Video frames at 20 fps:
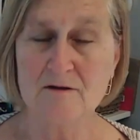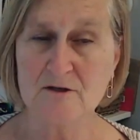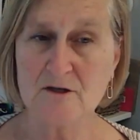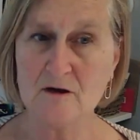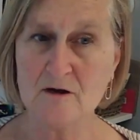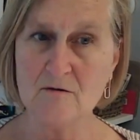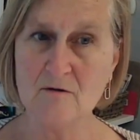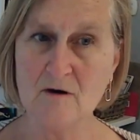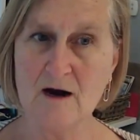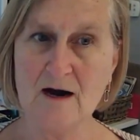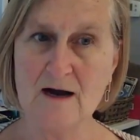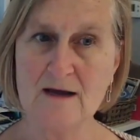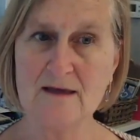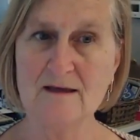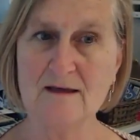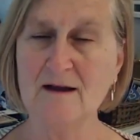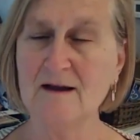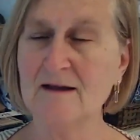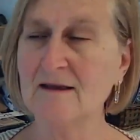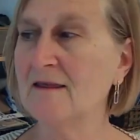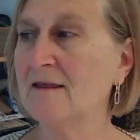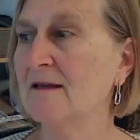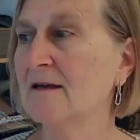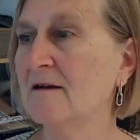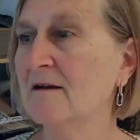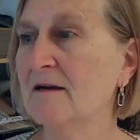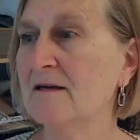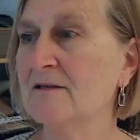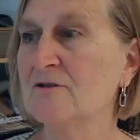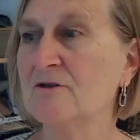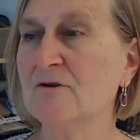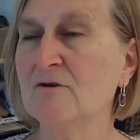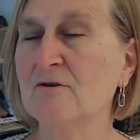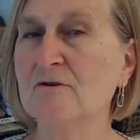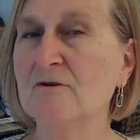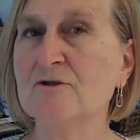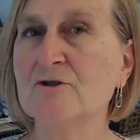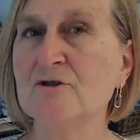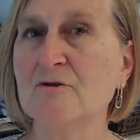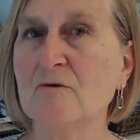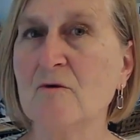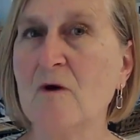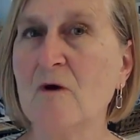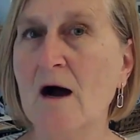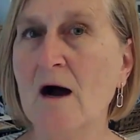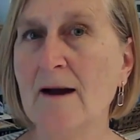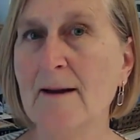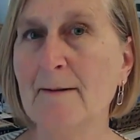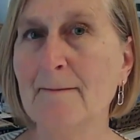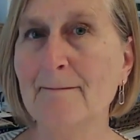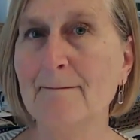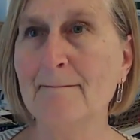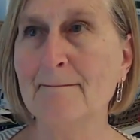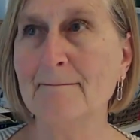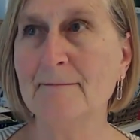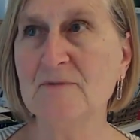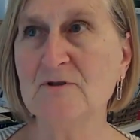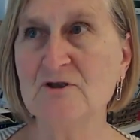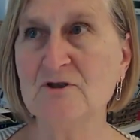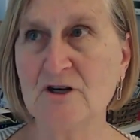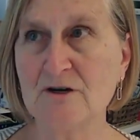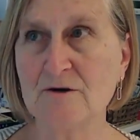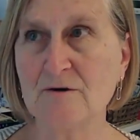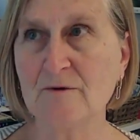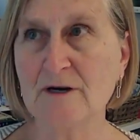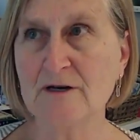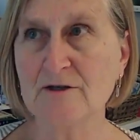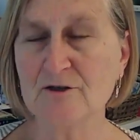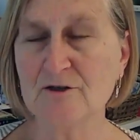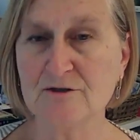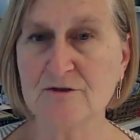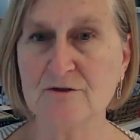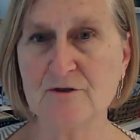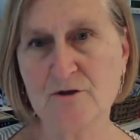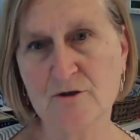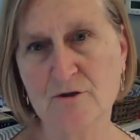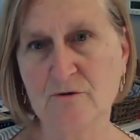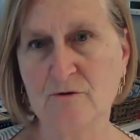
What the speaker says: So I think I told you I'm generation